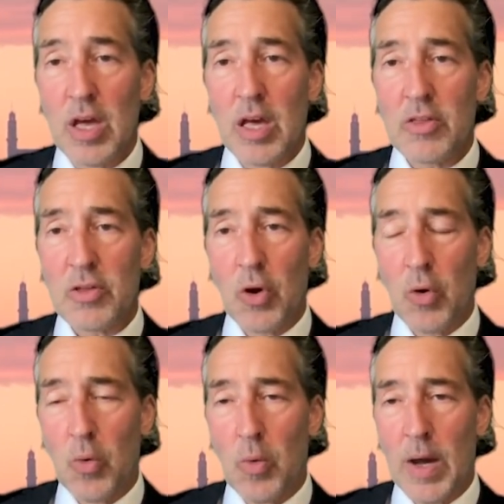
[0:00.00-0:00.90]

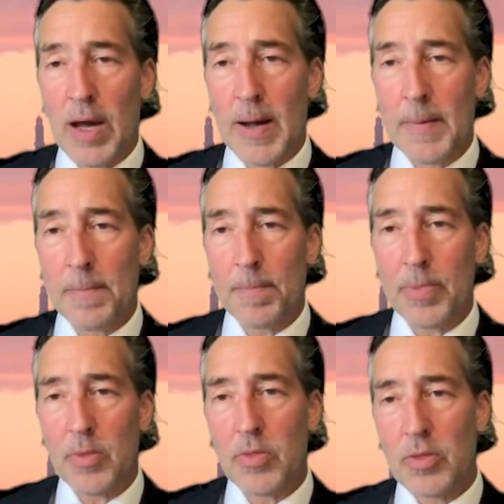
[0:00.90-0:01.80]
So
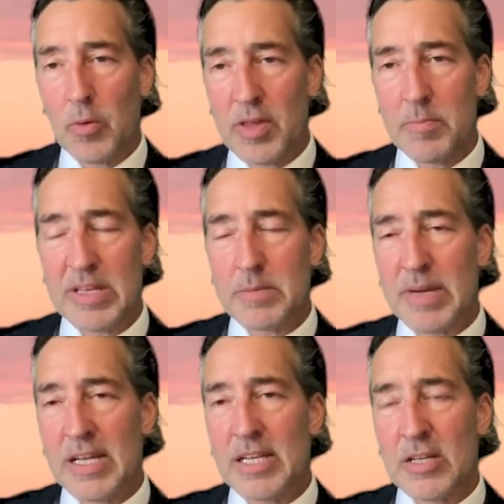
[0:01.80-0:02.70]
there is a bit to
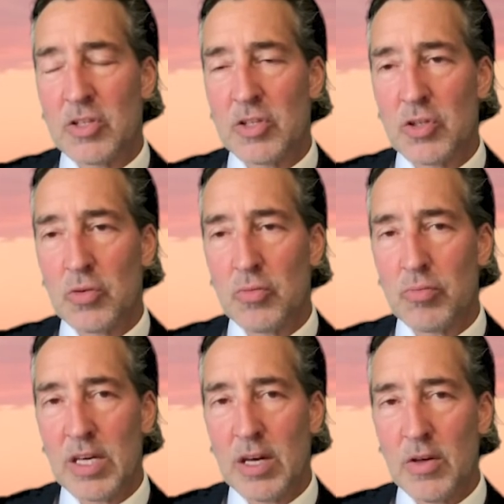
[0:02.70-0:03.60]
pay attention to,
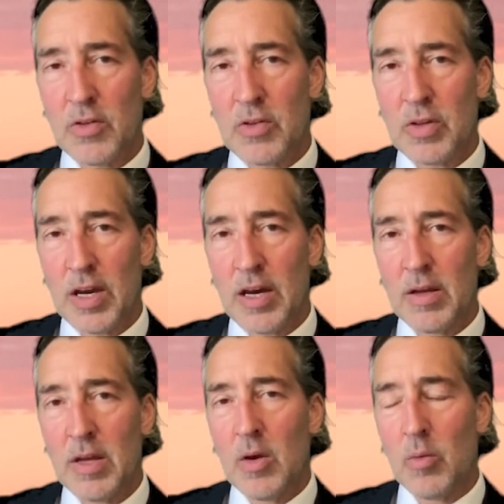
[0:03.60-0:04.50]
because
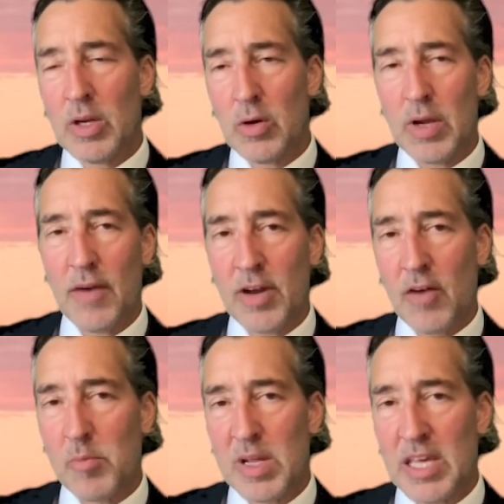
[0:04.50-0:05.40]
we don't have a
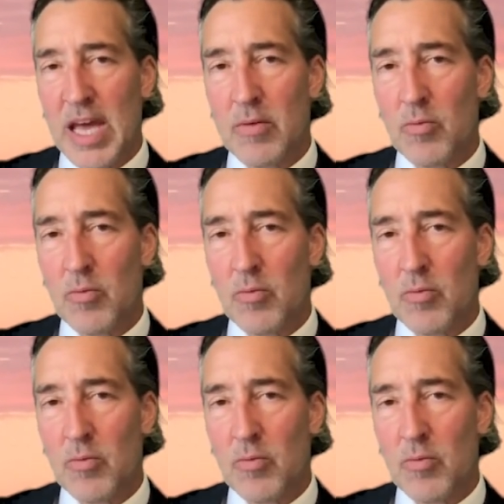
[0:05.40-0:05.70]
government yet.